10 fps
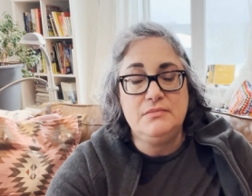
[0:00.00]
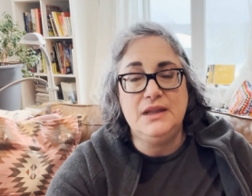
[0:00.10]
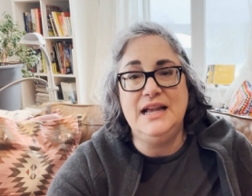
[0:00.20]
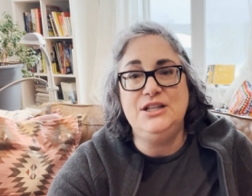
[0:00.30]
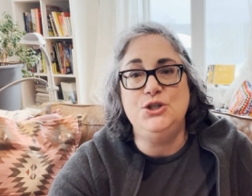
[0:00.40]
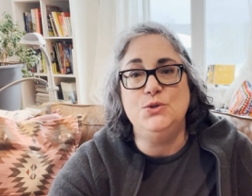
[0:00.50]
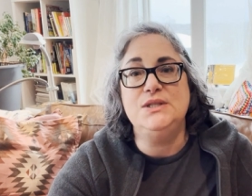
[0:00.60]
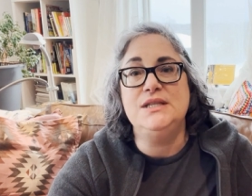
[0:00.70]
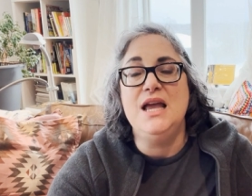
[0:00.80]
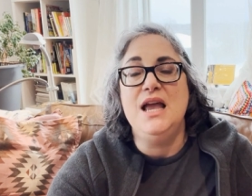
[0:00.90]
and
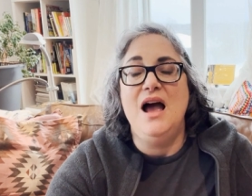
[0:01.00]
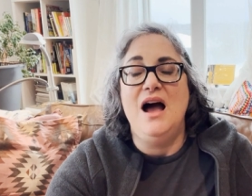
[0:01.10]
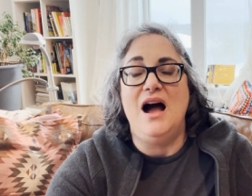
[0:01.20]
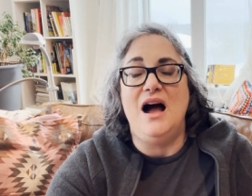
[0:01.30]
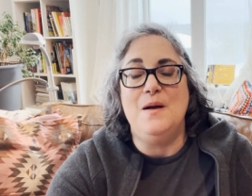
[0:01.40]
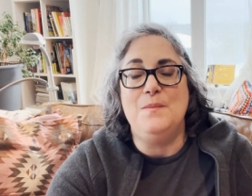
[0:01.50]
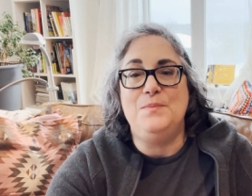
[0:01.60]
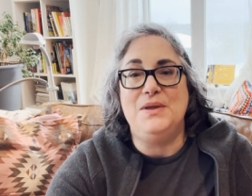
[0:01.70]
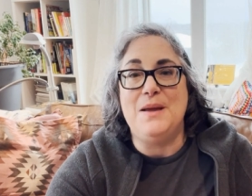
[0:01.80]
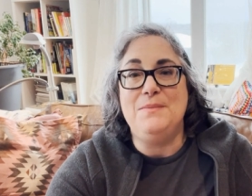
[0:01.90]
use, um,
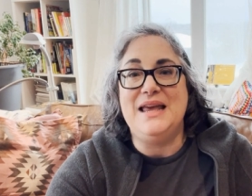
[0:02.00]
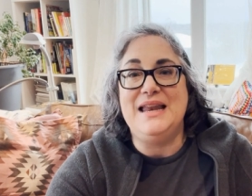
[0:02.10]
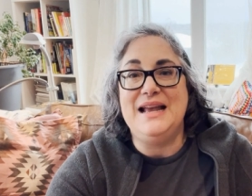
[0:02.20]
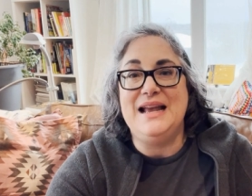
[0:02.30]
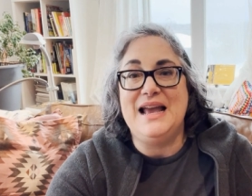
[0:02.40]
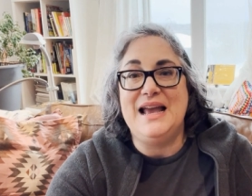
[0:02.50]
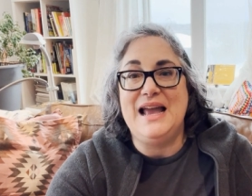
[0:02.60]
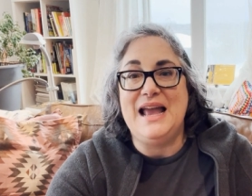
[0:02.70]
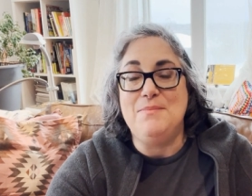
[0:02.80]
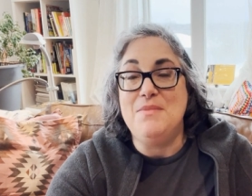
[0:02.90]
but I'm getting
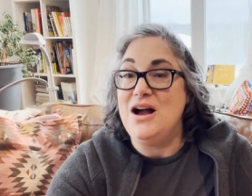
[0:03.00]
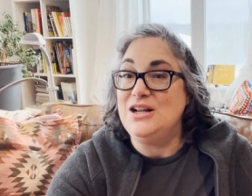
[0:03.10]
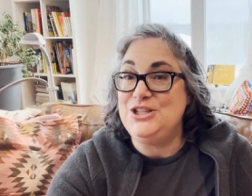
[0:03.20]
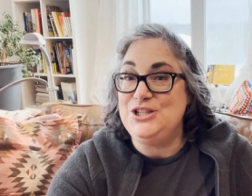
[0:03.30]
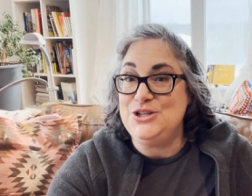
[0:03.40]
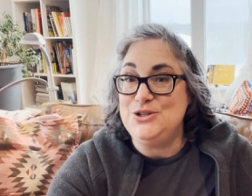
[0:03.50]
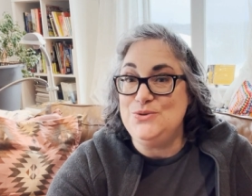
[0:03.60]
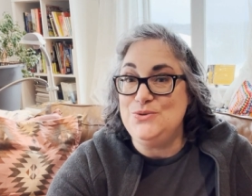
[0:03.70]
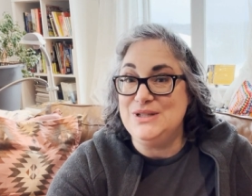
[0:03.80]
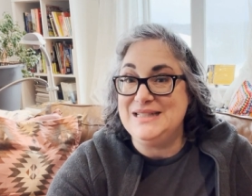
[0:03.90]
a Mach
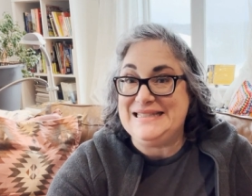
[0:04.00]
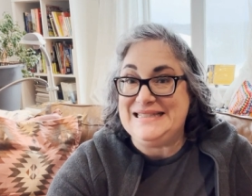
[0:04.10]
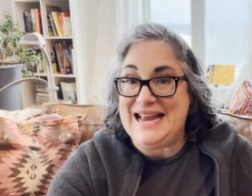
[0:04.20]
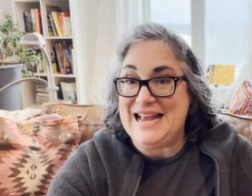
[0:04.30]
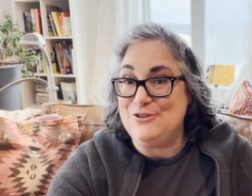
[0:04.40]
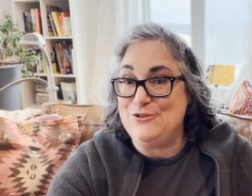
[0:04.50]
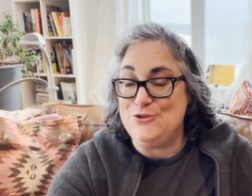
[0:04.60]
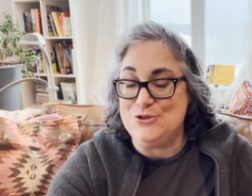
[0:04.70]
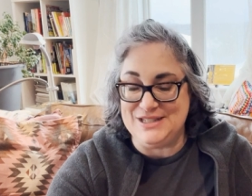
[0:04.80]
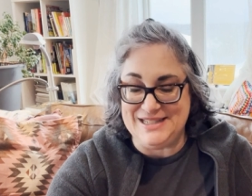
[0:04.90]
2 stand,
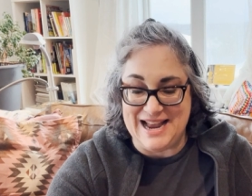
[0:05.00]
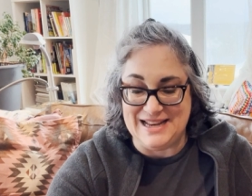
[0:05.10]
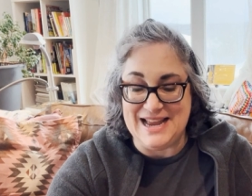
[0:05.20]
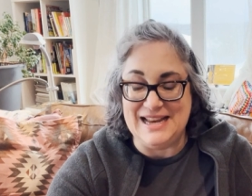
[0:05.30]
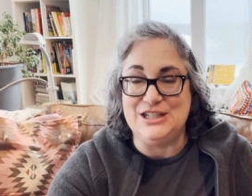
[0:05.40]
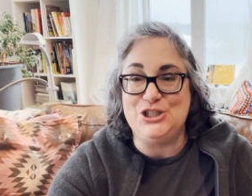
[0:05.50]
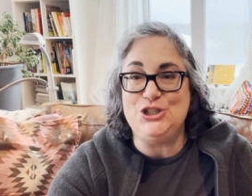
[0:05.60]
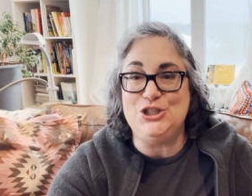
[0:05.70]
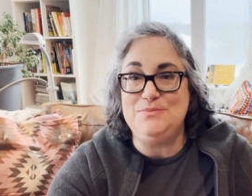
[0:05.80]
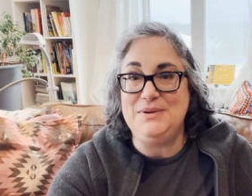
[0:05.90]
floor stand, and it
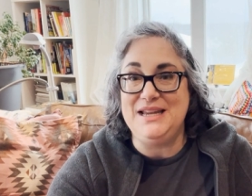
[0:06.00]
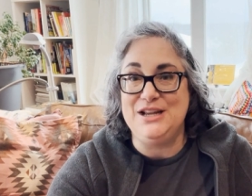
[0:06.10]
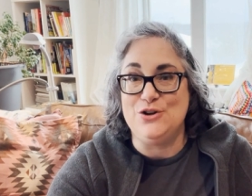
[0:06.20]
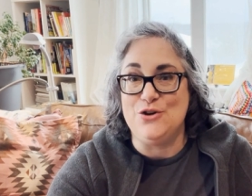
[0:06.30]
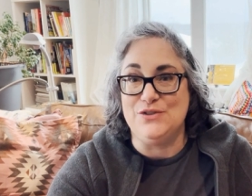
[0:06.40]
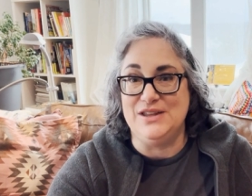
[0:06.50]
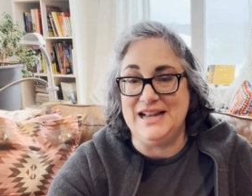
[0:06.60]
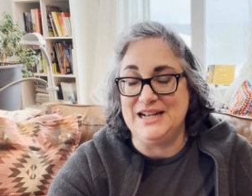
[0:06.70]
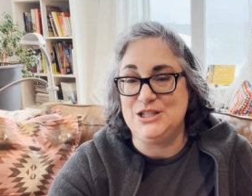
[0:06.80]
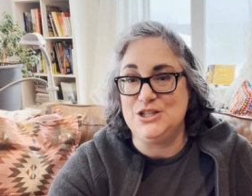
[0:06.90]
should be here over the
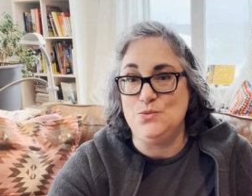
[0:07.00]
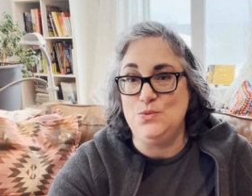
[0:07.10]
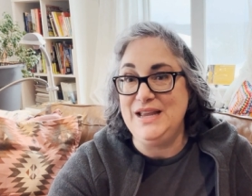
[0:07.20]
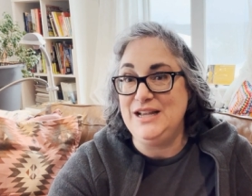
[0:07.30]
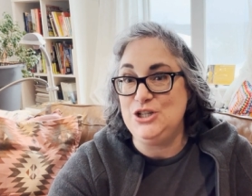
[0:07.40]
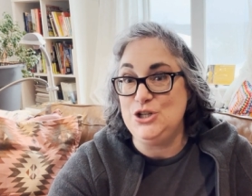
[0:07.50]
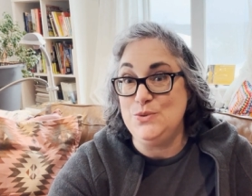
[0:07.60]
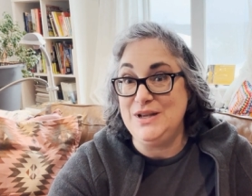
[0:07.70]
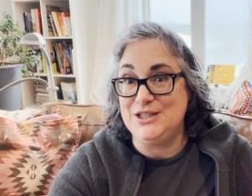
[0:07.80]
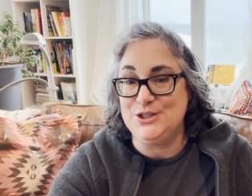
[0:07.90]
next week, two
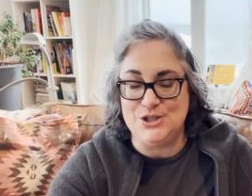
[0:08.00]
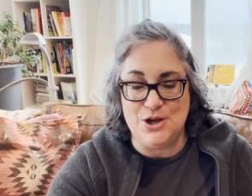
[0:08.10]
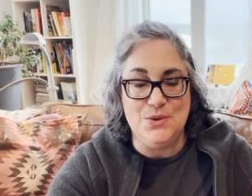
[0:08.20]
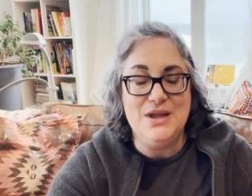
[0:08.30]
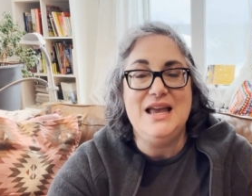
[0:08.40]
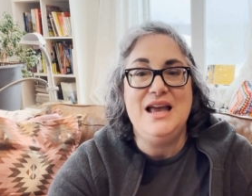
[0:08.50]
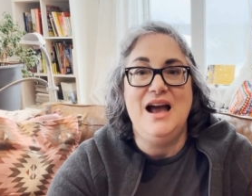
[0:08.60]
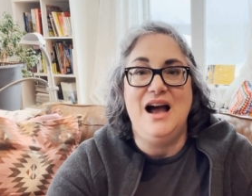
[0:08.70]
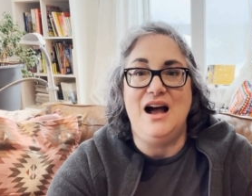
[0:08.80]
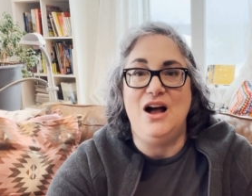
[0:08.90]
weeks or so.
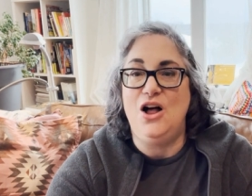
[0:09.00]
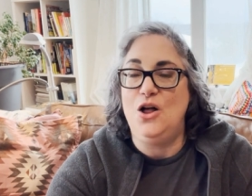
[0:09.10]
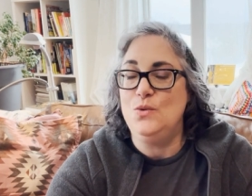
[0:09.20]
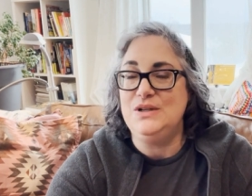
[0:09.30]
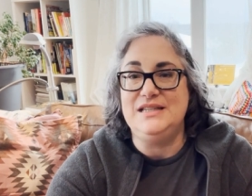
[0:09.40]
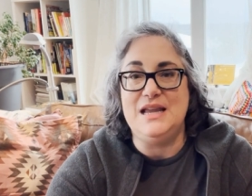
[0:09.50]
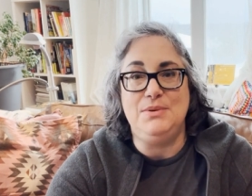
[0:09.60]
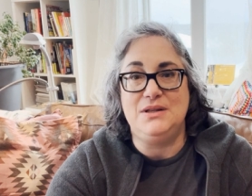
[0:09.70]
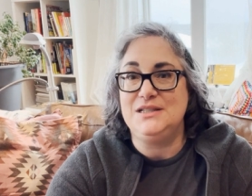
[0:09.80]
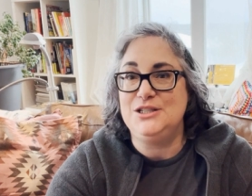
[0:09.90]
Uh, always
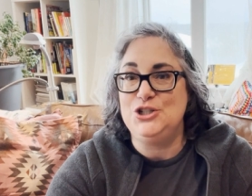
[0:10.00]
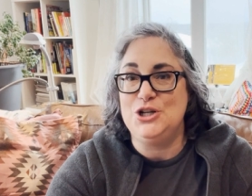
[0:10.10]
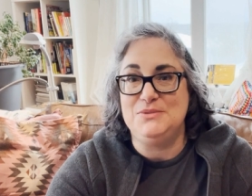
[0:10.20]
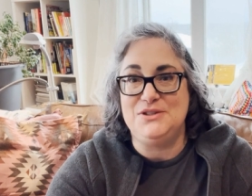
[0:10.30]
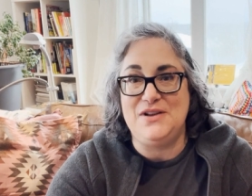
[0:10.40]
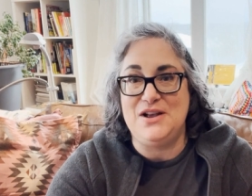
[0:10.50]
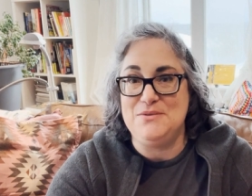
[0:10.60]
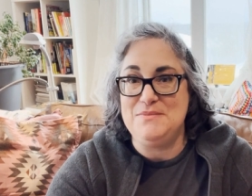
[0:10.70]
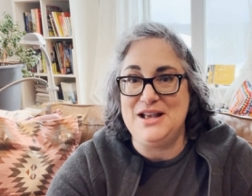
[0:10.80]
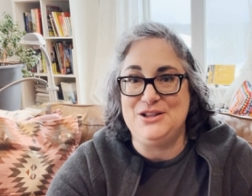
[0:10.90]
nebulous in terms of how
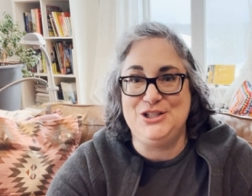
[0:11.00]
the mail